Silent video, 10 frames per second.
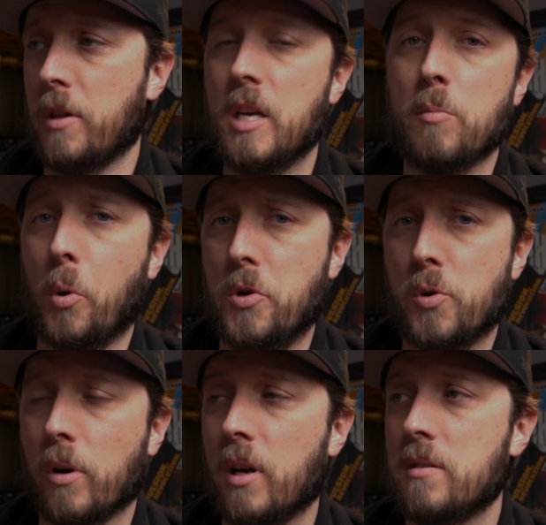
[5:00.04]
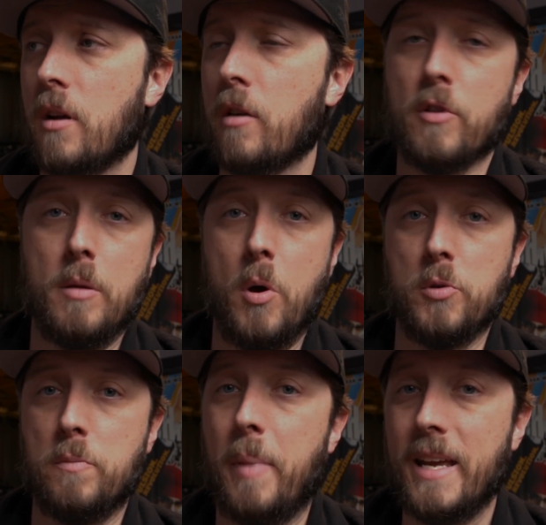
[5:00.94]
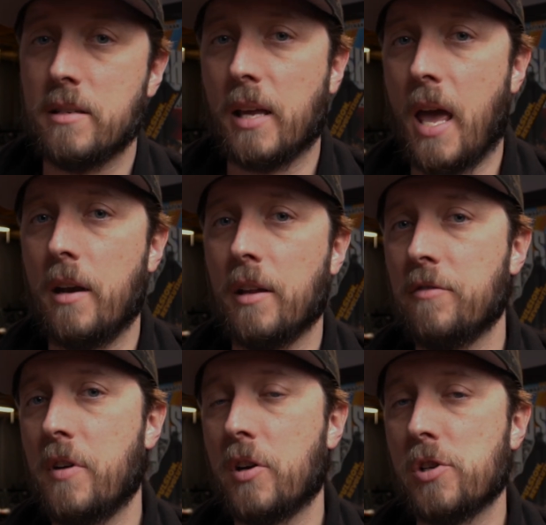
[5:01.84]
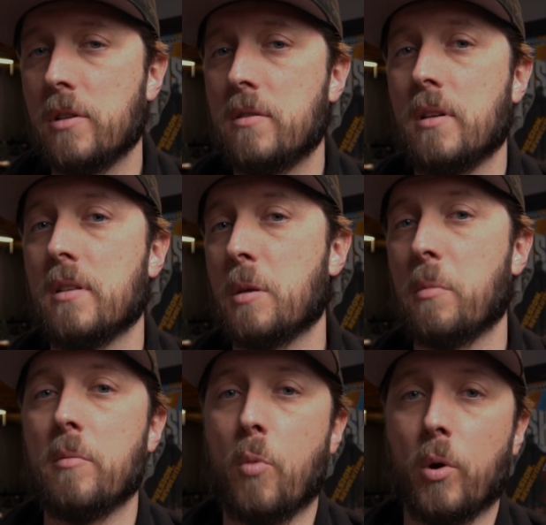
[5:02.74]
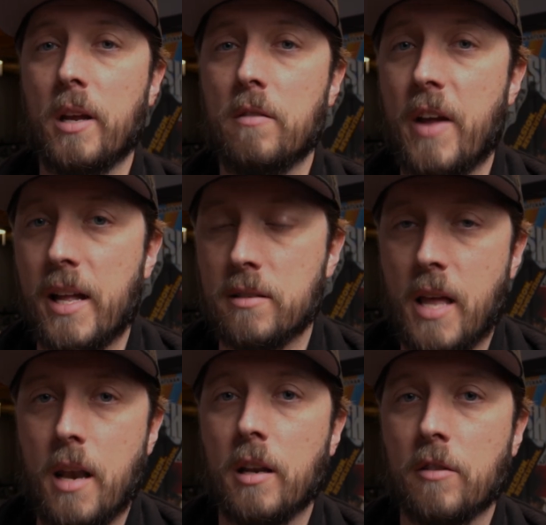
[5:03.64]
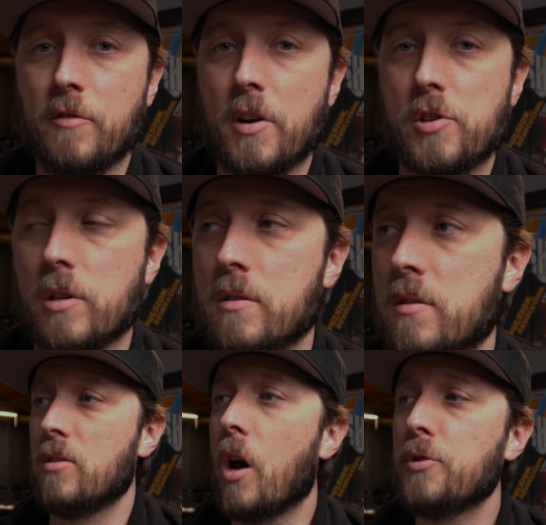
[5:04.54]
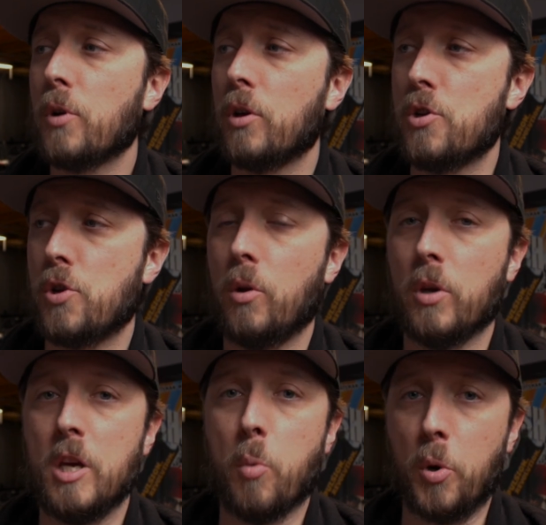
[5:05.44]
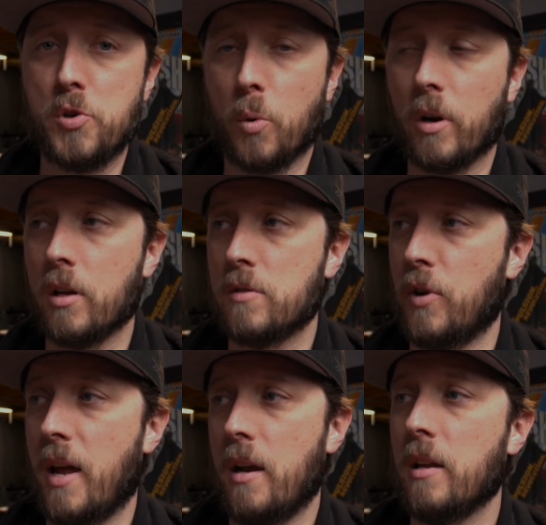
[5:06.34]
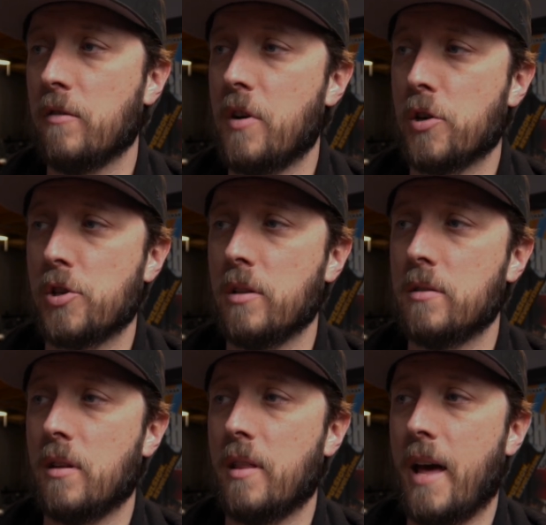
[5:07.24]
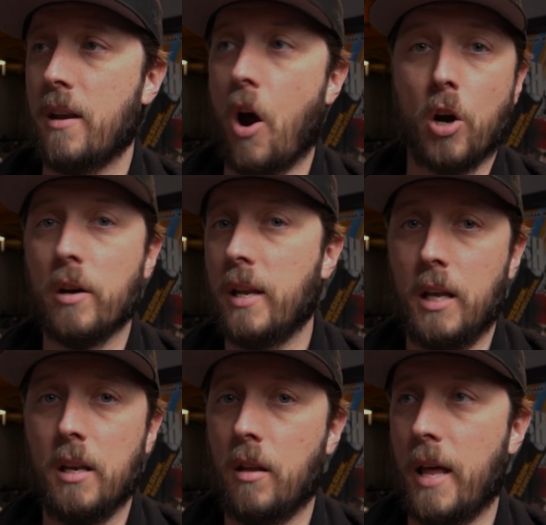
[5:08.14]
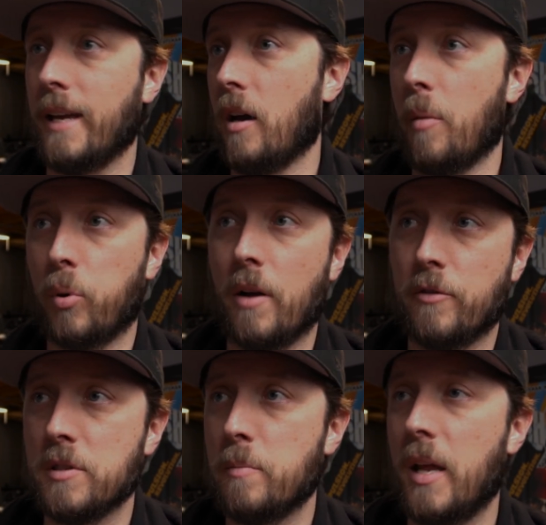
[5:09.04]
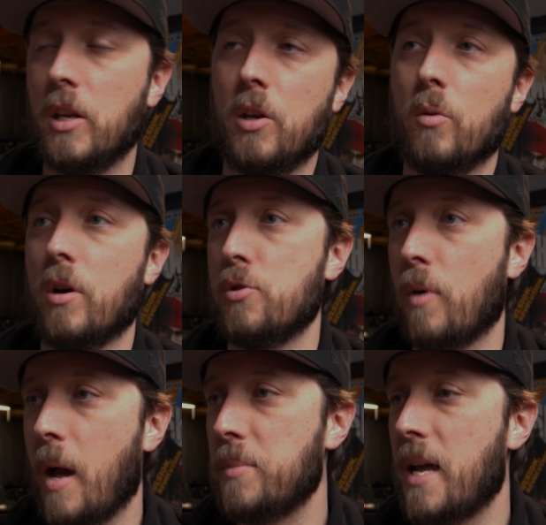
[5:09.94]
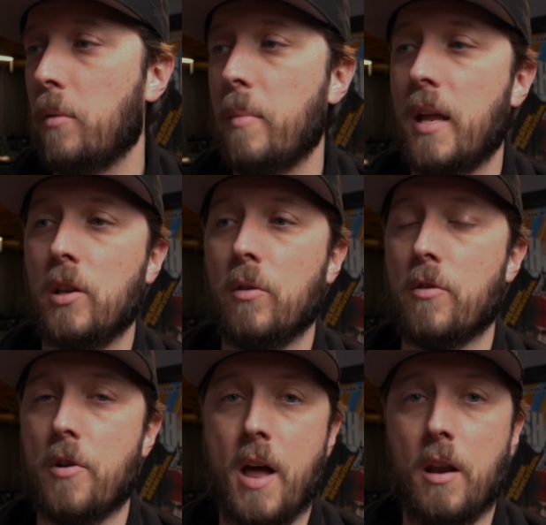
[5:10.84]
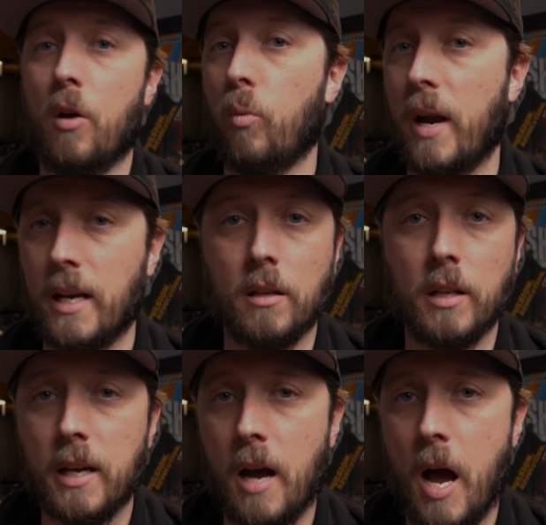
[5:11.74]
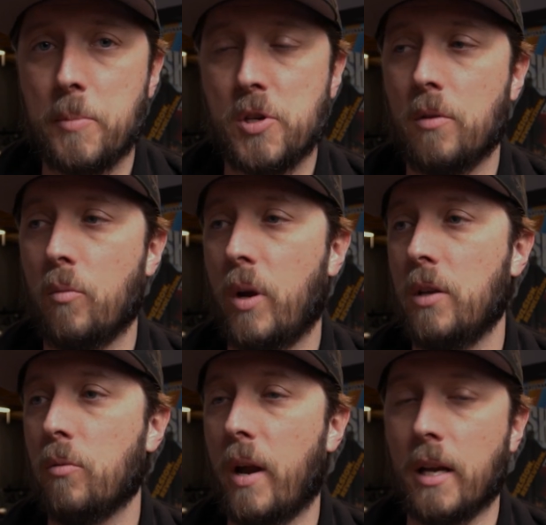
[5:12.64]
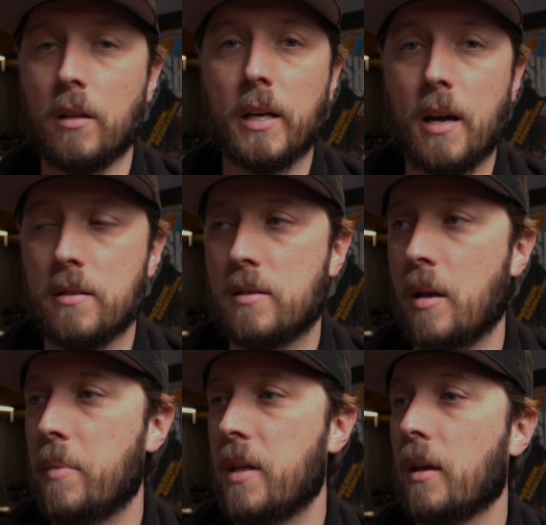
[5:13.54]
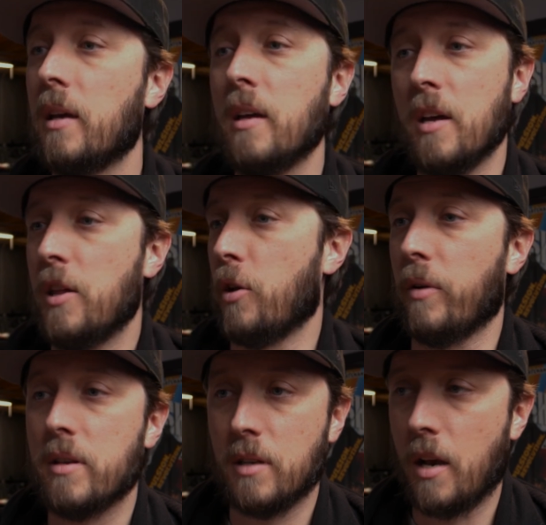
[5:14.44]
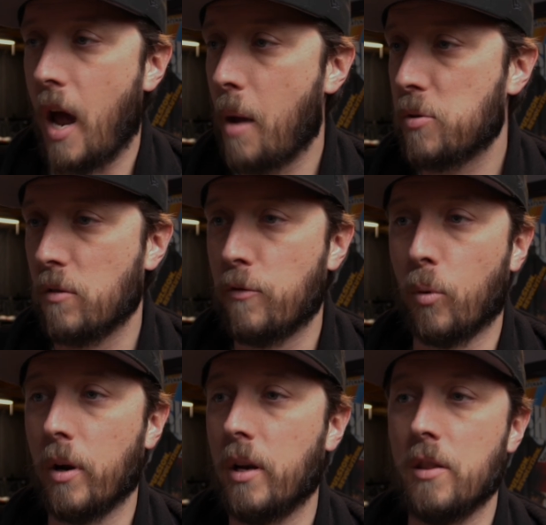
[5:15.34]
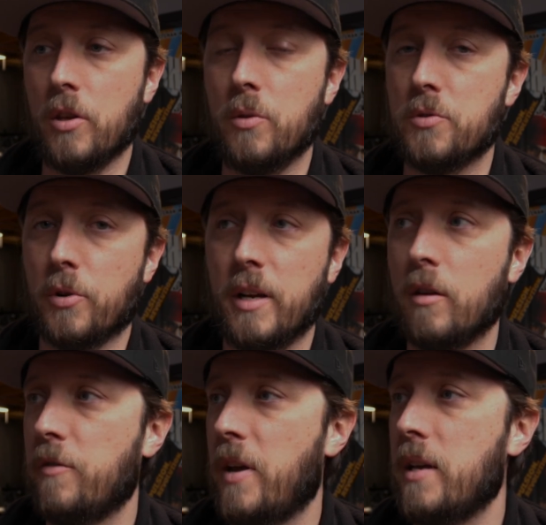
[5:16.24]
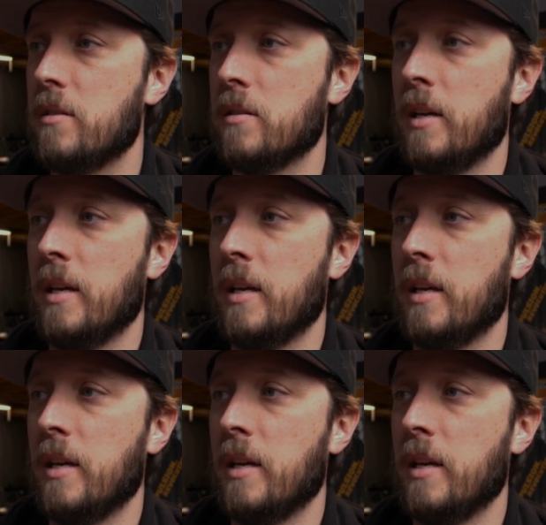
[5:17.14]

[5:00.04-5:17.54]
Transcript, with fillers: the keyboard shortcuts are for the most basic editing functions and some of the more advanced editing functions. It's also going to show you keyboard shortcuts for editing functions that aren't in like a preference menu, a drop-down menu. They're not a right-click option. When you right-click on something, there isn't an option for it in the user interface.